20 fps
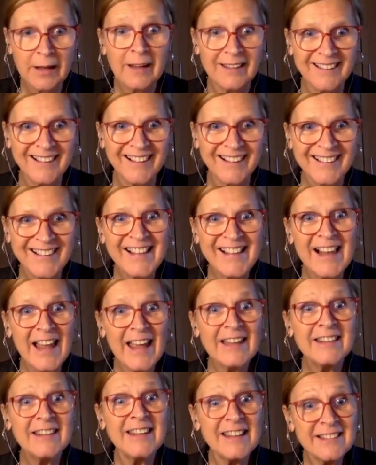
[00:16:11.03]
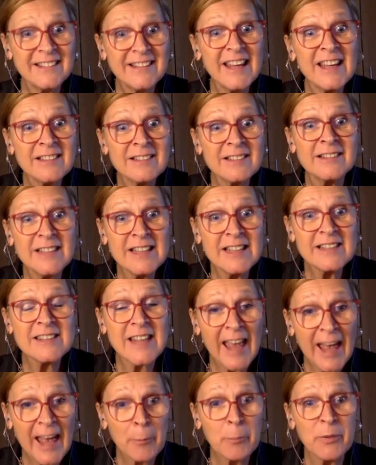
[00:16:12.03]
Yeah, and
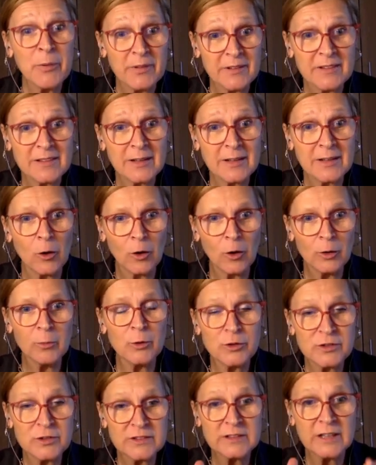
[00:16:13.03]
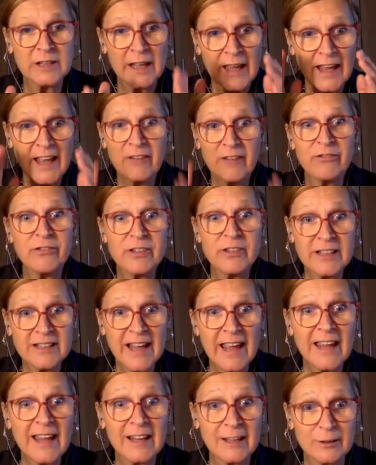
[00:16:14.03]
this happens almost every
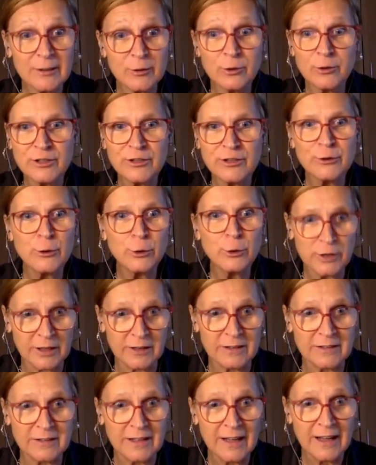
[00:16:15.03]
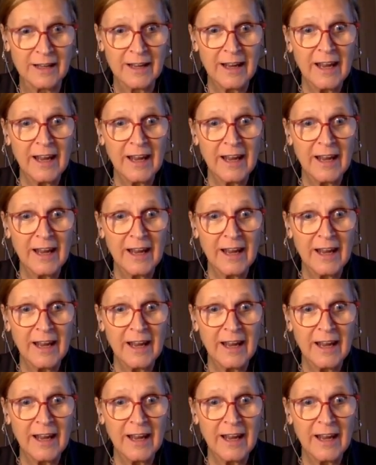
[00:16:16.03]
day to the students,